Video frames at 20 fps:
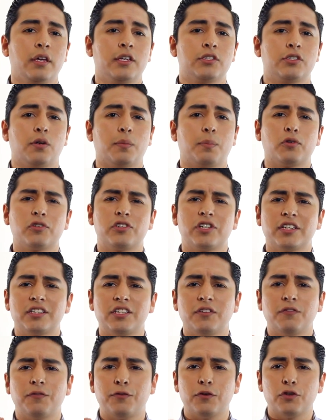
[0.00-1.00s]
So
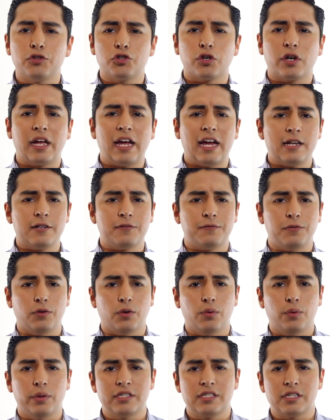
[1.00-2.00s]
projecting future cash
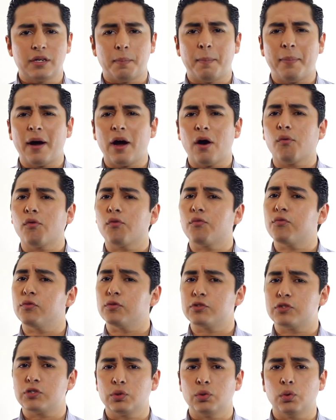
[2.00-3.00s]
flow, it's a
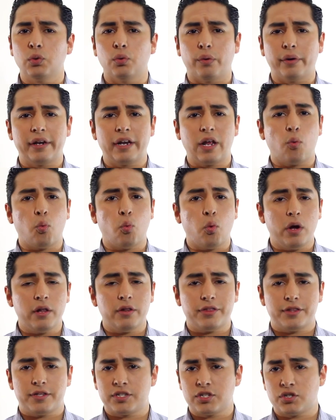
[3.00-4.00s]
powerful tool in a
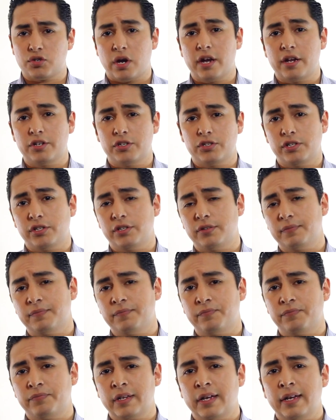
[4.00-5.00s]
wealth strategy.
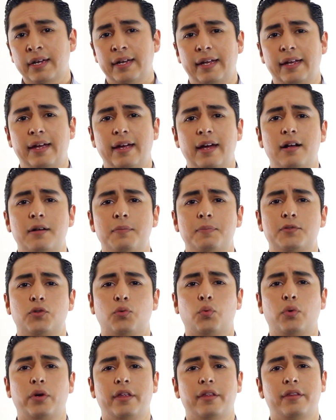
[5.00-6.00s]
It helps
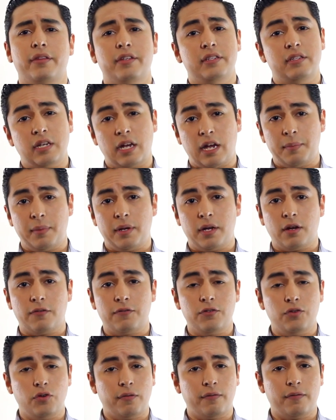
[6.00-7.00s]
with the timing
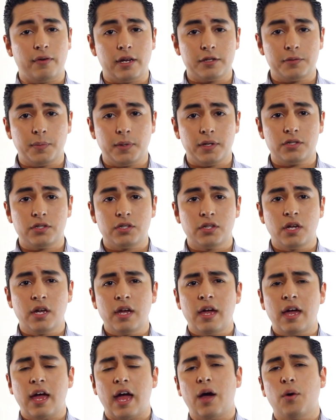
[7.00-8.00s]
of new investments
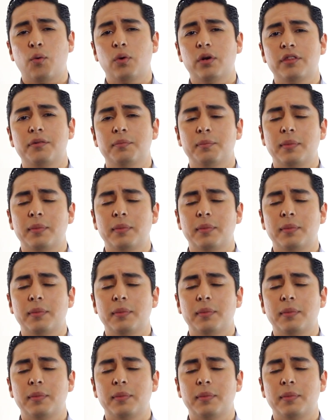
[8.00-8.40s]
and with